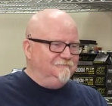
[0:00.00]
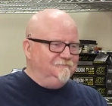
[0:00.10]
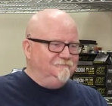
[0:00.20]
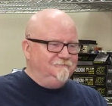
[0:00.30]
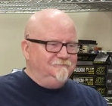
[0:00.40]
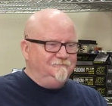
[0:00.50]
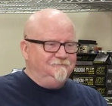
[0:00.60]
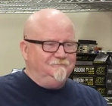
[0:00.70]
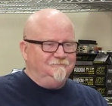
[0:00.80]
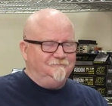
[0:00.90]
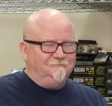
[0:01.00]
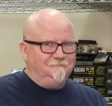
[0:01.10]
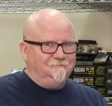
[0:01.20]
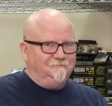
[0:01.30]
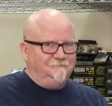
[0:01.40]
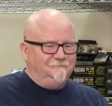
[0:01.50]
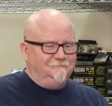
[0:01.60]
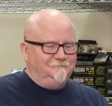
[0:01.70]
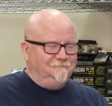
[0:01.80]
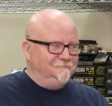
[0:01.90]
(silence)